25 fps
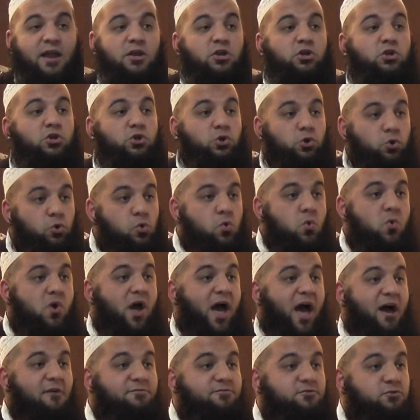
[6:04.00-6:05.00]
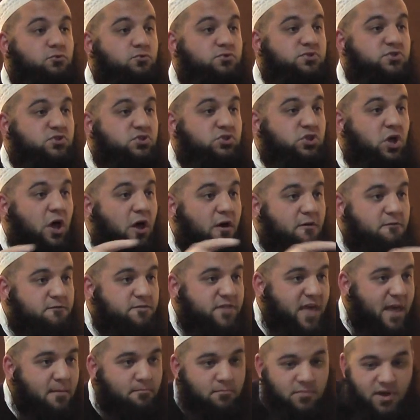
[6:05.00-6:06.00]
and you have to
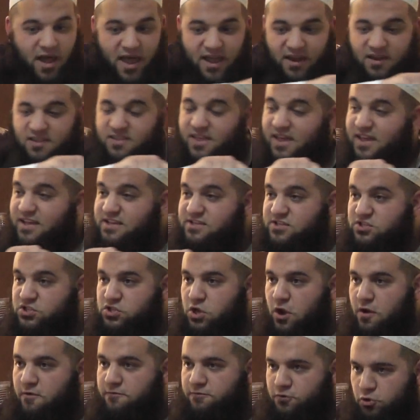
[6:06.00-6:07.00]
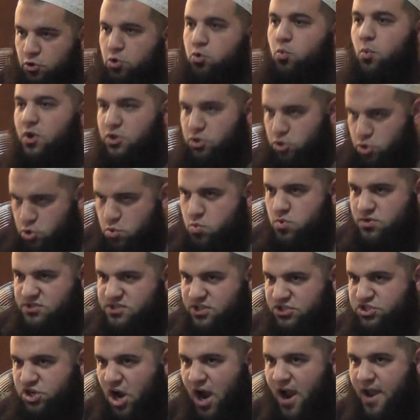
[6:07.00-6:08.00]
serve them like they served you when you
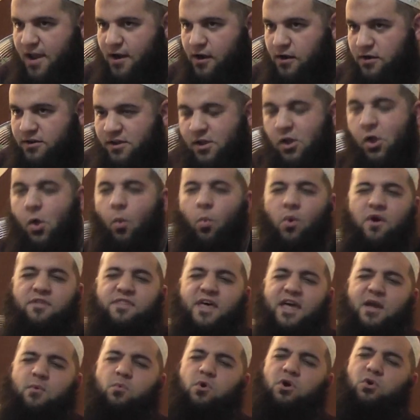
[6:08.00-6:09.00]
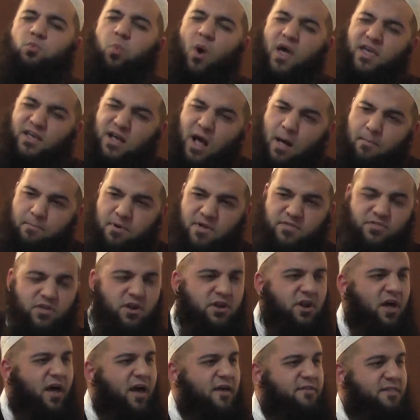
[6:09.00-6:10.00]
was a child, where they would wake up in
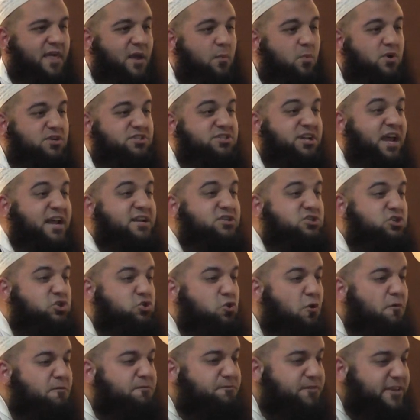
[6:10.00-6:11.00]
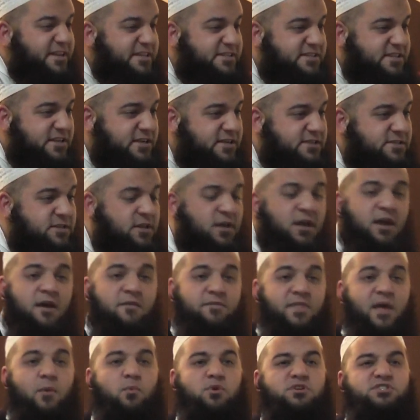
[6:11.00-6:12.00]
the night, they would tend to your feces,
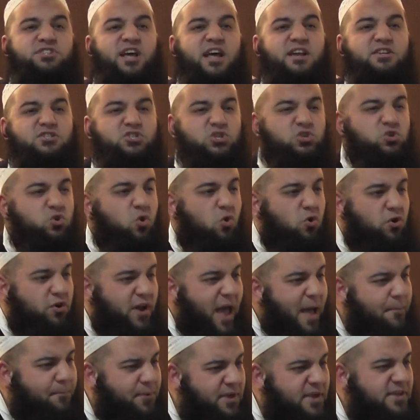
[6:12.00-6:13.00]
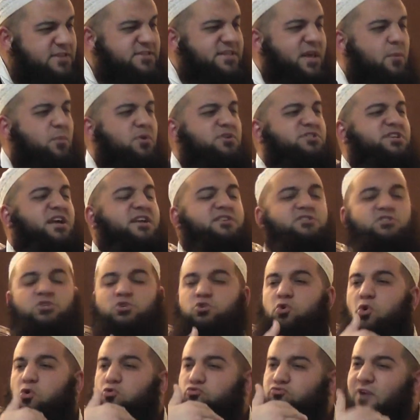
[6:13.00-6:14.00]
they would tend to your nappies, they would tend
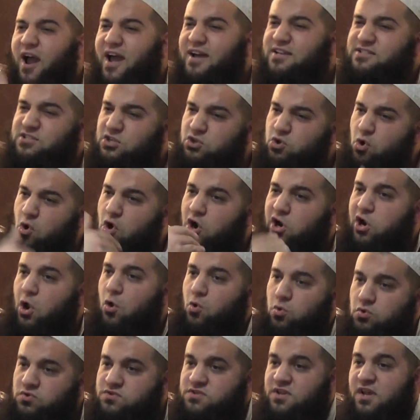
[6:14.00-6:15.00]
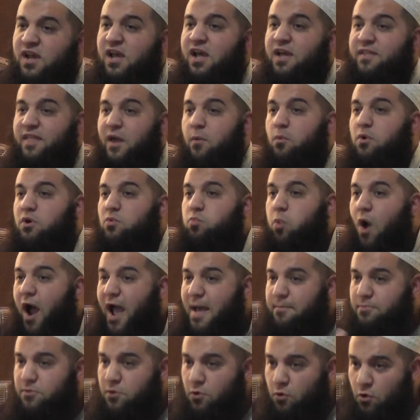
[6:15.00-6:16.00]
to your rags and your clothes, they would
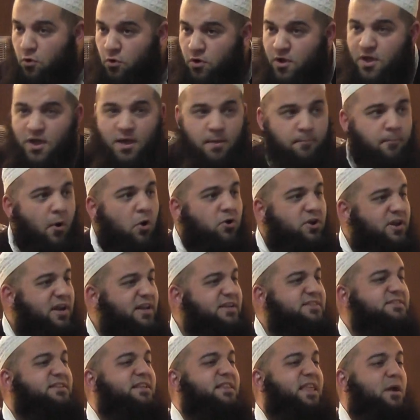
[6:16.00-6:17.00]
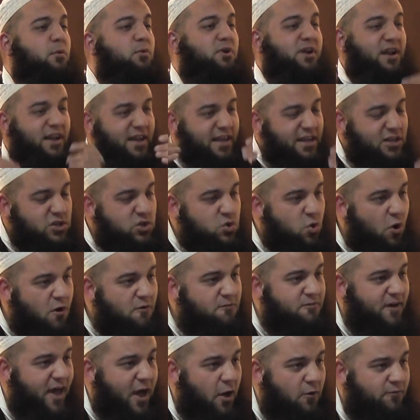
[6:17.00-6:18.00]
wipe your bodies, they would clean you
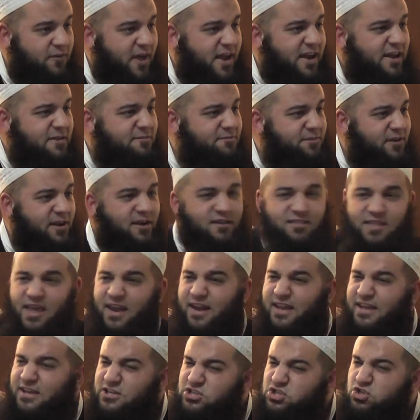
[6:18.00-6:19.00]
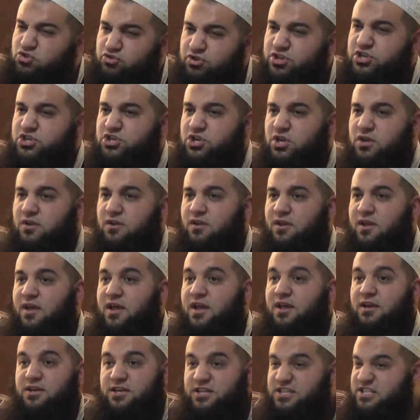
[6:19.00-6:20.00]
of, of any filth, any excretion,
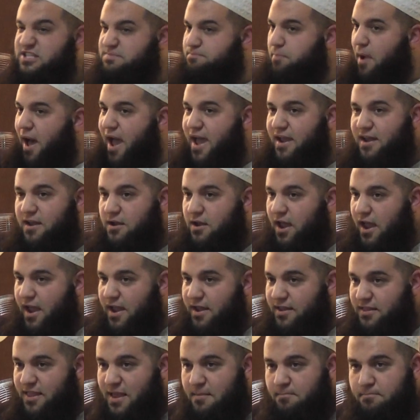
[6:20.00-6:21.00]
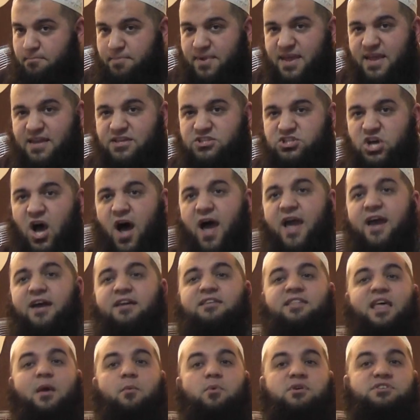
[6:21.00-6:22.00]
despite them being
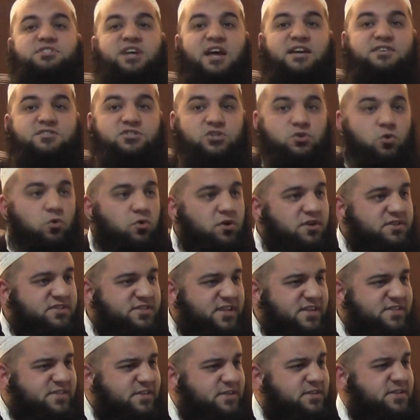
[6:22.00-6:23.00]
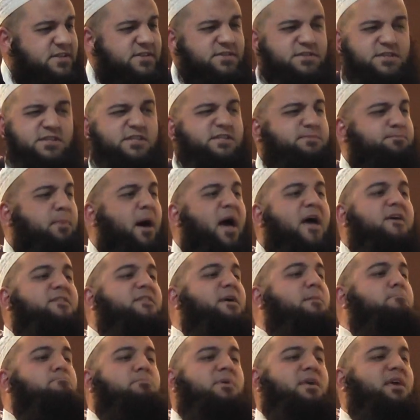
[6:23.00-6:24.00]
tired, they would tend to your necessities.
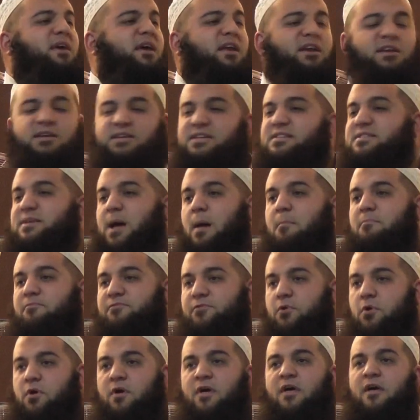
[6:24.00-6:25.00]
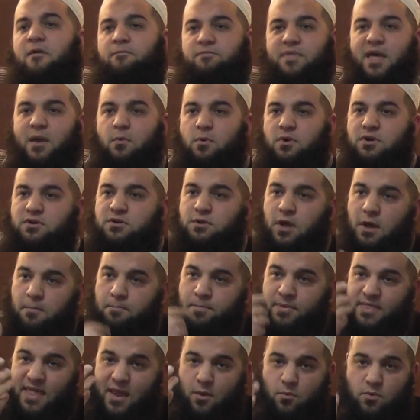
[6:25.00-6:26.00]
Despite them being in discomfort, they would, uh,
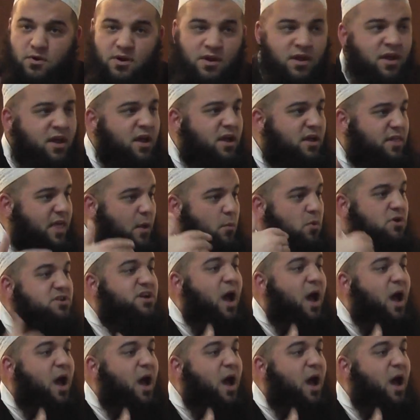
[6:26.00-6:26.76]
they would, they